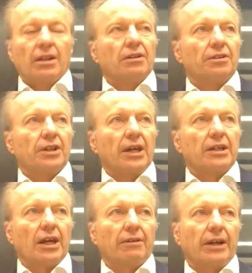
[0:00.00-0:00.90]
They
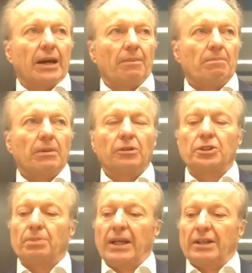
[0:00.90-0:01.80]
carry out
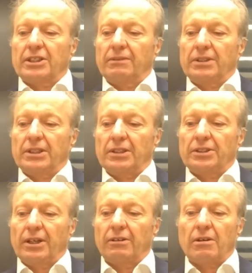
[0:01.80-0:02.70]
multiple
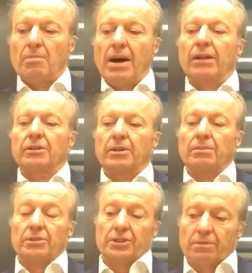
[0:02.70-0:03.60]
activities. They are
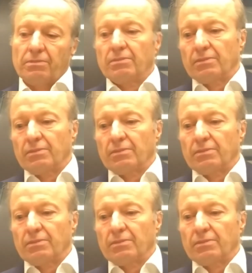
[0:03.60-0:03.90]
amalgams.